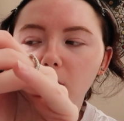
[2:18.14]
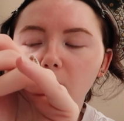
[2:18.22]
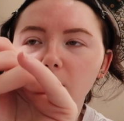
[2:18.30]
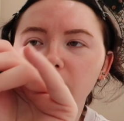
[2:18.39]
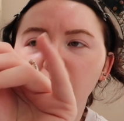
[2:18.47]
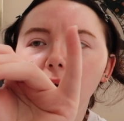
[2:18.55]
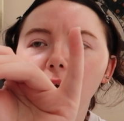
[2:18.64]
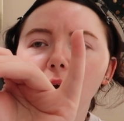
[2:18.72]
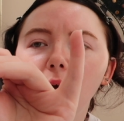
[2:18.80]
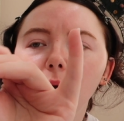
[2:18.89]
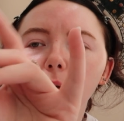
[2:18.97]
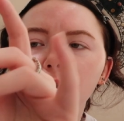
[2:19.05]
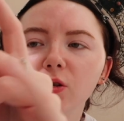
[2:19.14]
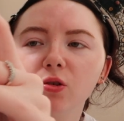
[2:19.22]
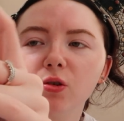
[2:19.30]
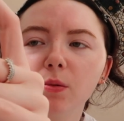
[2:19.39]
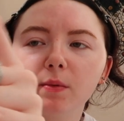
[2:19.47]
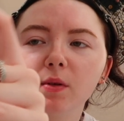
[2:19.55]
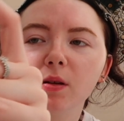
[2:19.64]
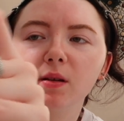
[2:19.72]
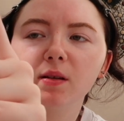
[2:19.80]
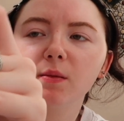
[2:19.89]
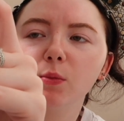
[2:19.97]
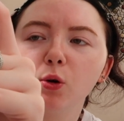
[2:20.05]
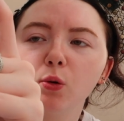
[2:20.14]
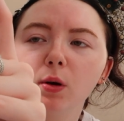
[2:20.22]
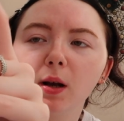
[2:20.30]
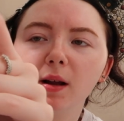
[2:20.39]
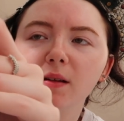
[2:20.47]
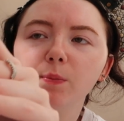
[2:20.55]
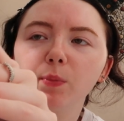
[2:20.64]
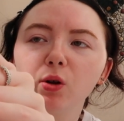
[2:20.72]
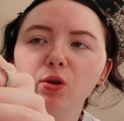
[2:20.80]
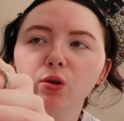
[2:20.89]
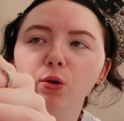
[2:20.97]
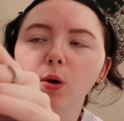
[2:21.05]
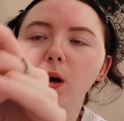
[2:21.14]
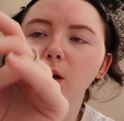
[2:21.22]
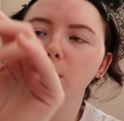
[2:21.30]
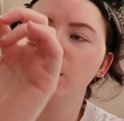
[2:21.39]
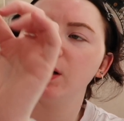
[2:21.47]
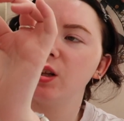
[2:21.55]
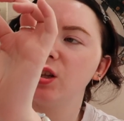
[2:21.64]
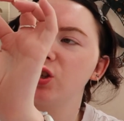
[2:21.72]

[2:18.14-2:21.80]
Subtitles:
like that. It just comes with a small glass bottle. I got mine in the